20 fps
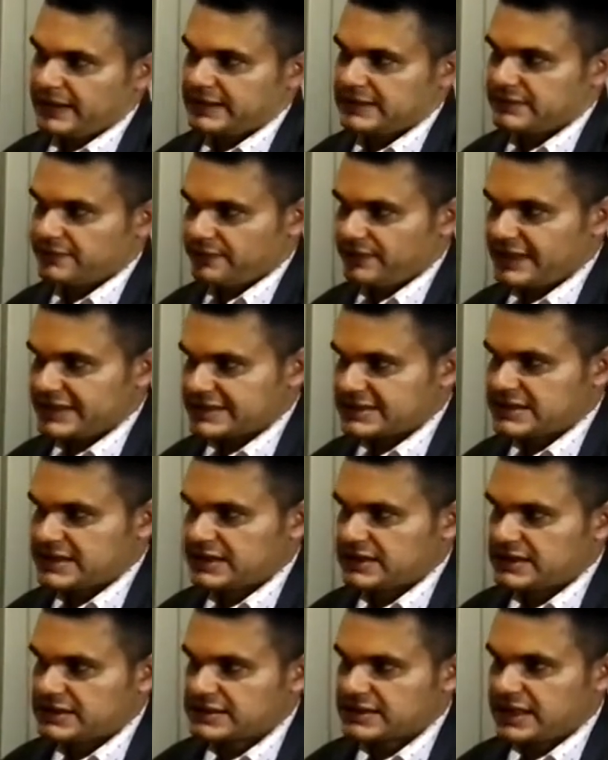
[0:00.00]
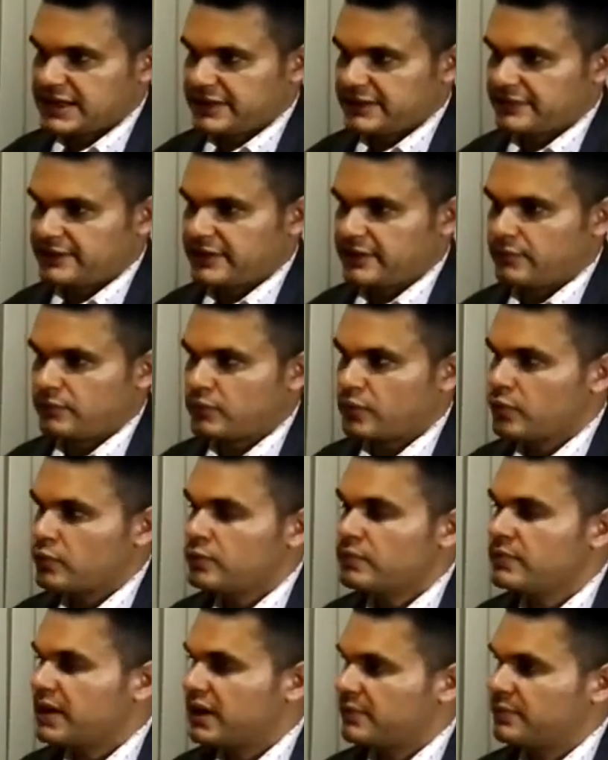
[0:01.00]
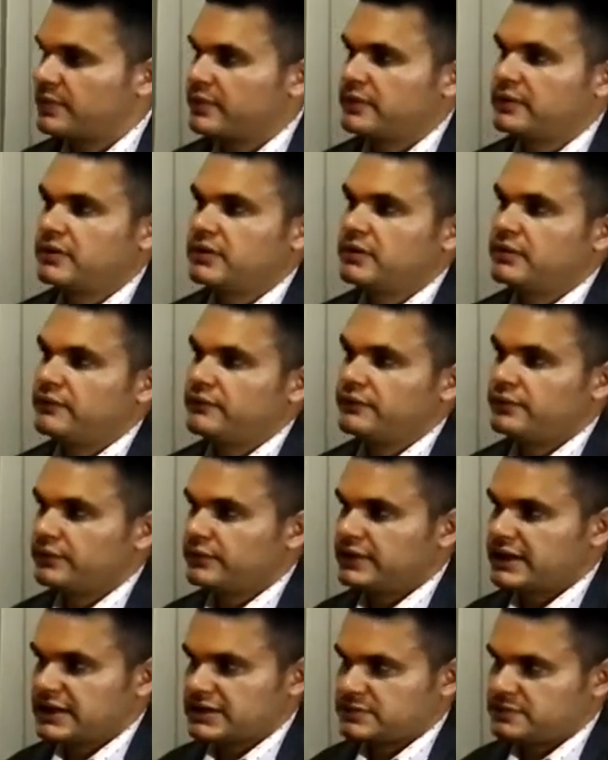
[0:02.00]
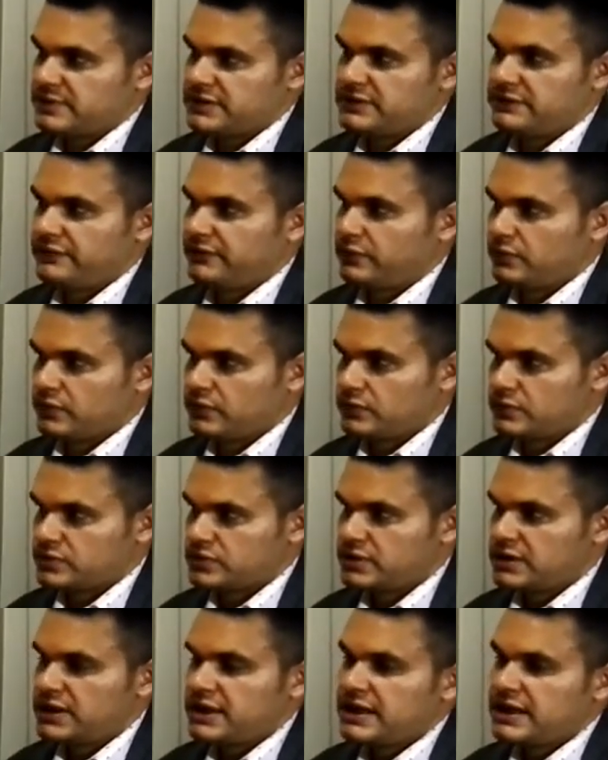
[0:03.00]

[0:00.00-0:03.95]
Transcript: The first thing is like the roadmap for that specific course.